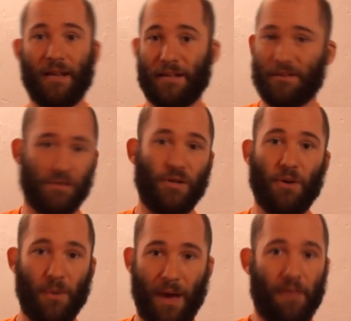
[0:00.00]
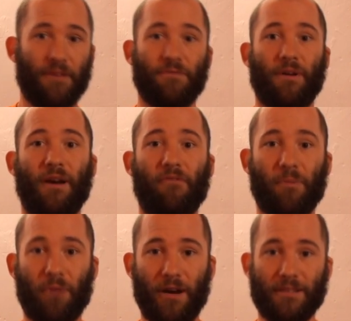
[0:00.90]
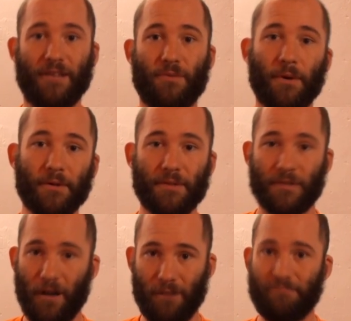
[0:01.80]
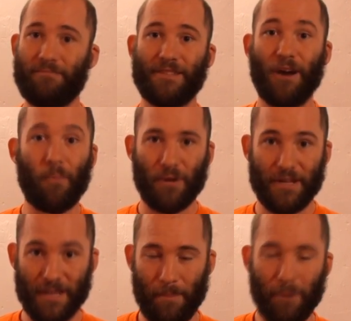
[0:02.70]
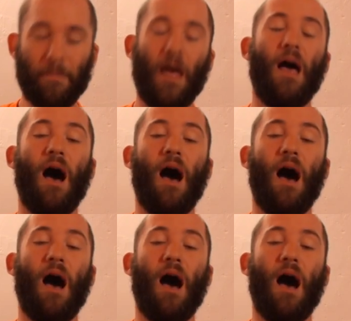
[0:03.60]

and I just show you how this recovery process works, it's all, it's all pretty simple.